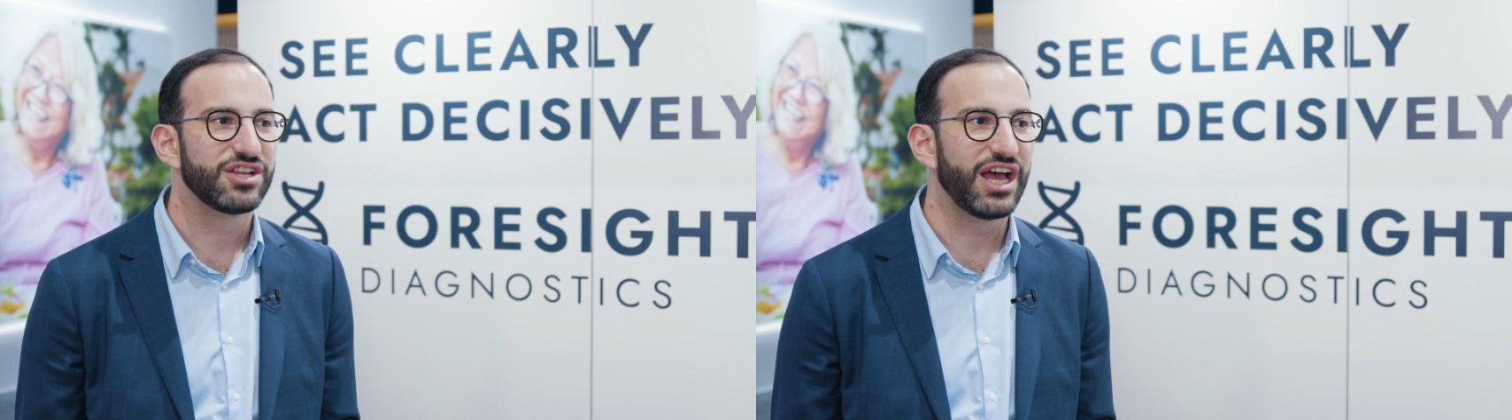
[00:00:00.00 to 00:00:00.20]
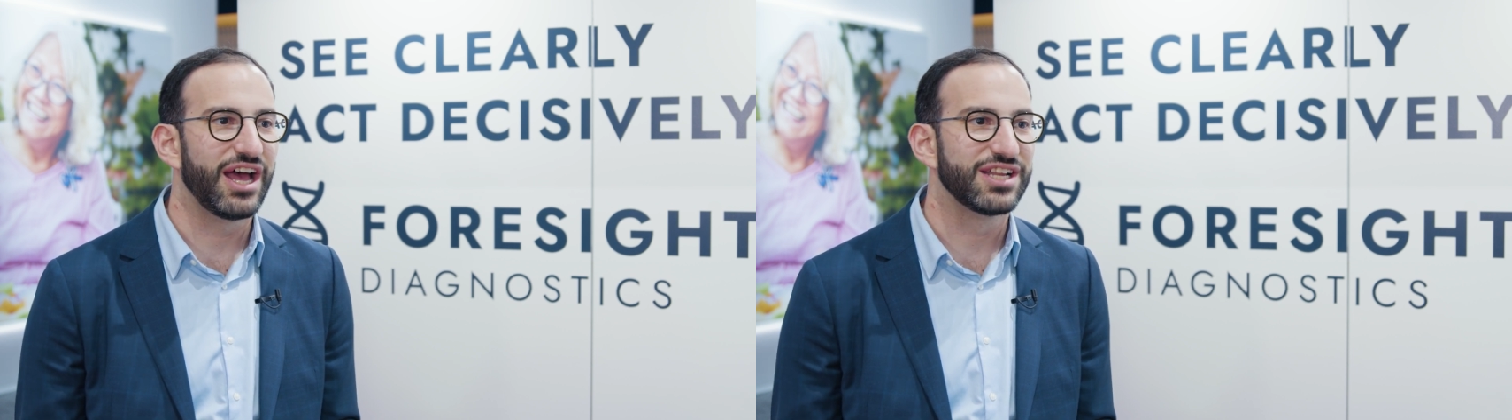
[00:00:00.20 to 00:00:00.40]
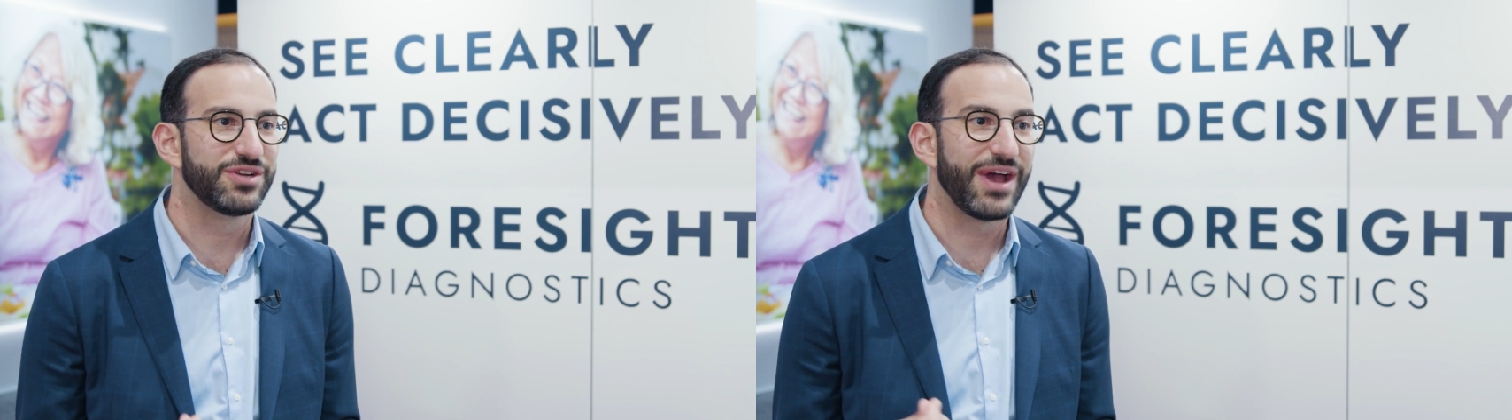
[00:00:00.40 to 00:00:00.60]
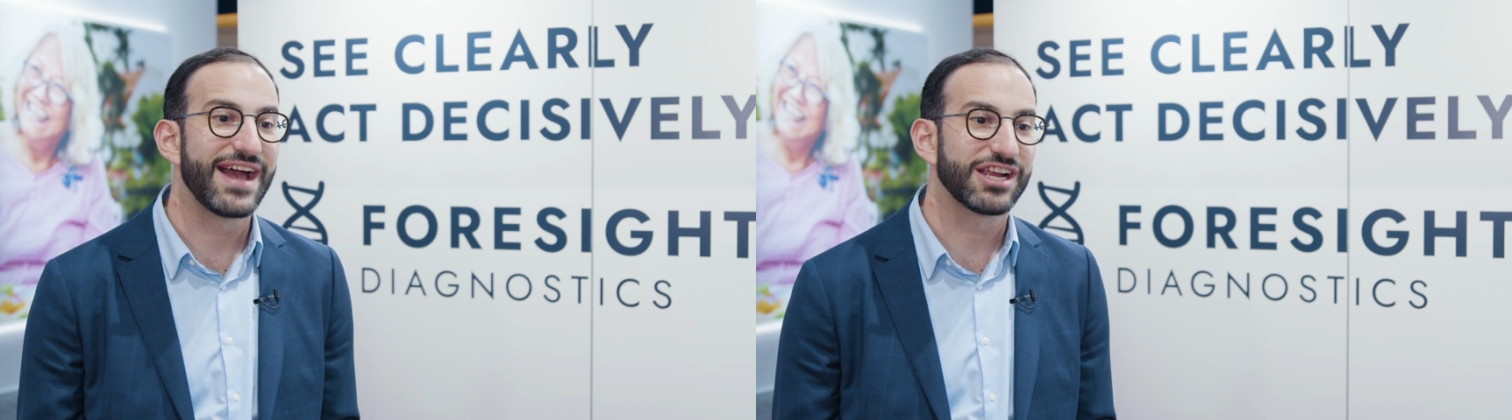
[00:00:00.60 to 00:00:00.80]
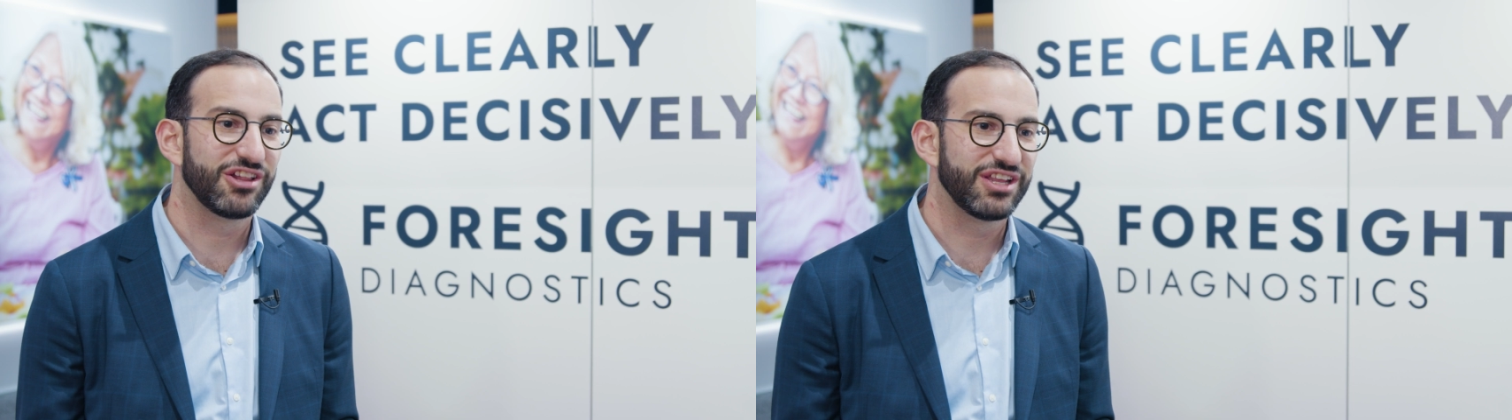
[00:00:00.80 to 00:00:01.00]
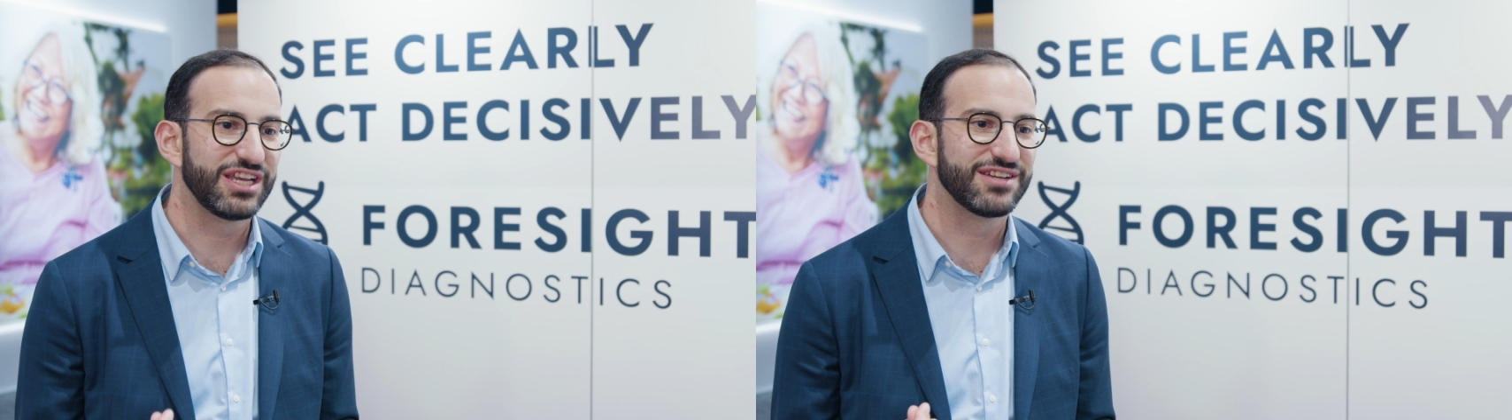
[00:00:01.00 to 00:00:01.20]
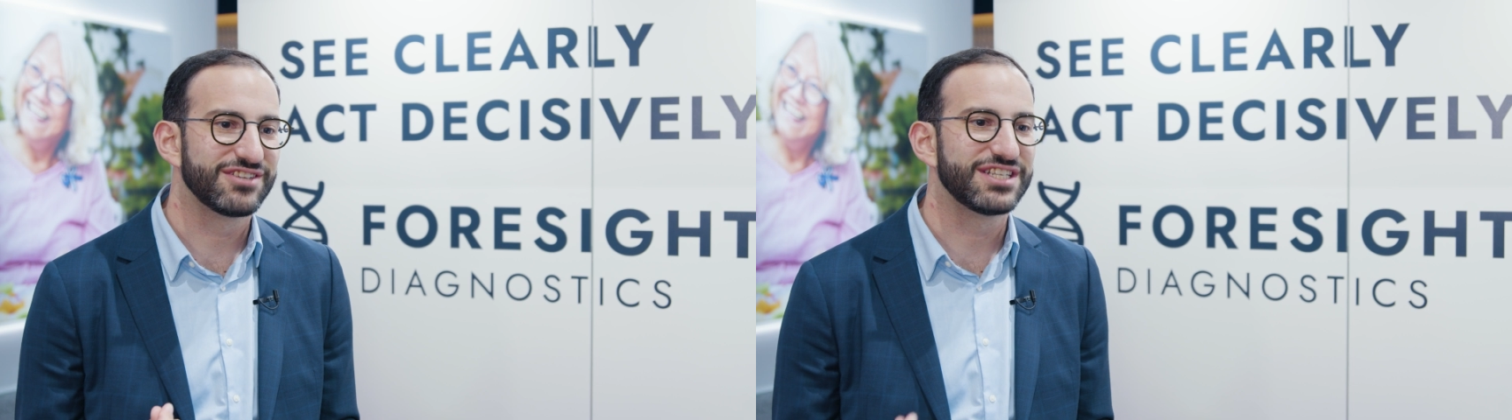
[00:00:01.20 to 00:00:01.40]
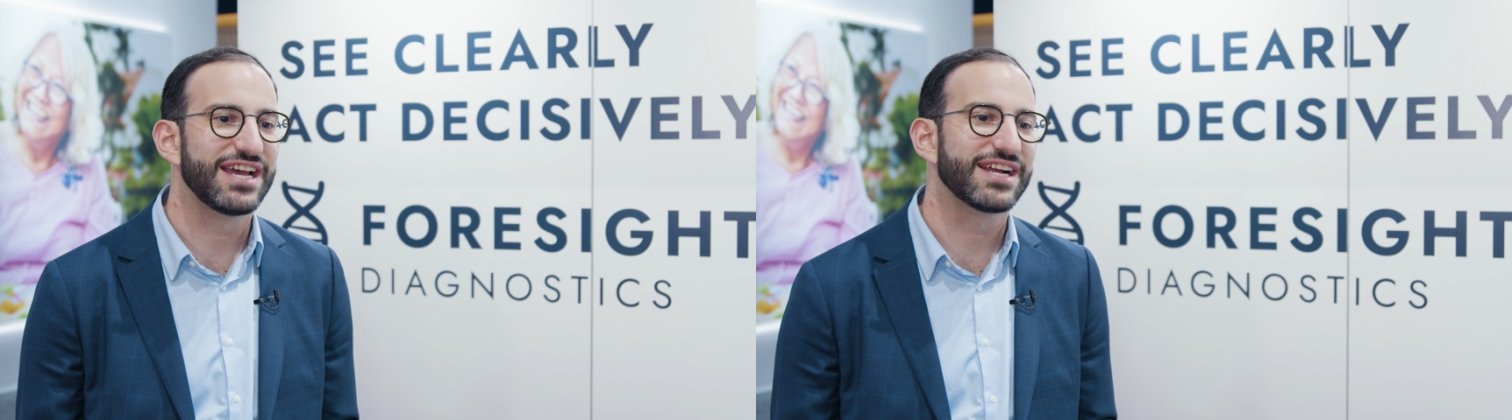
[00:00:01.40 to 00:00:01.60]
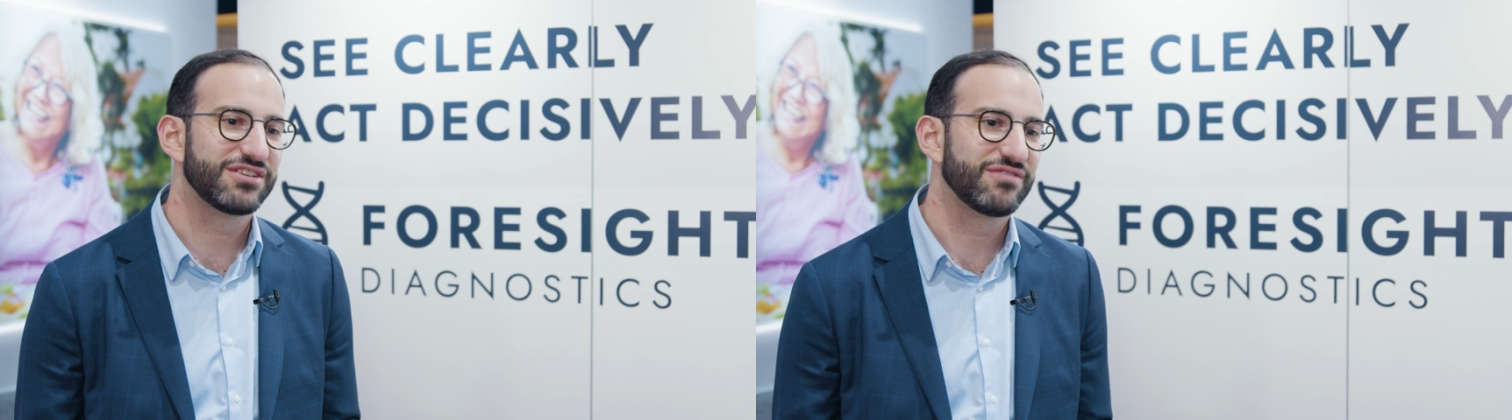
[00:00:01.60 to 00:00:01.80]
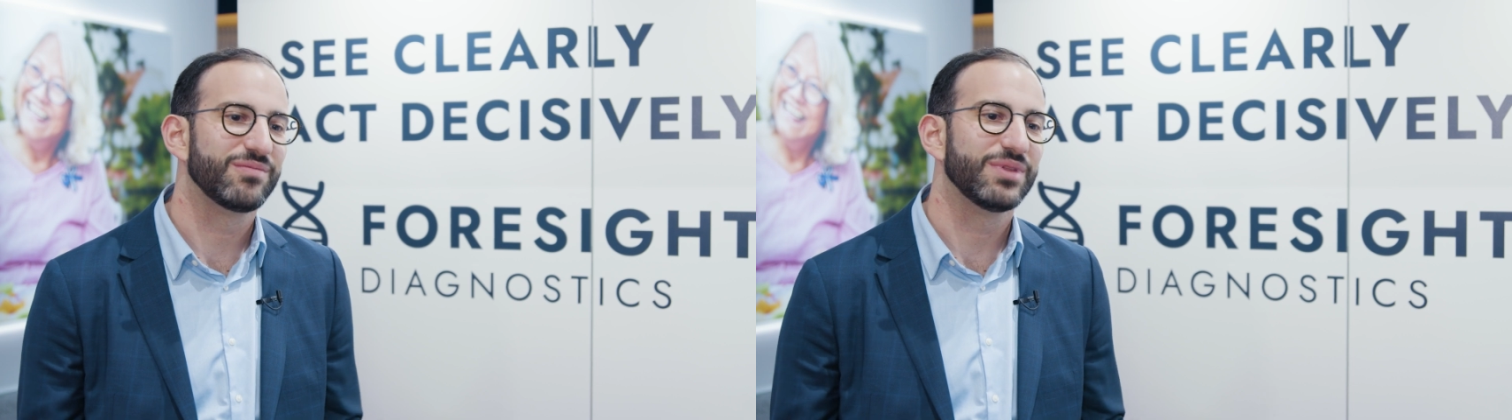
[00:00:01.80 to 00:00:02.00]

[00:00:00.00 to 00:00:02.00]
to accurately detect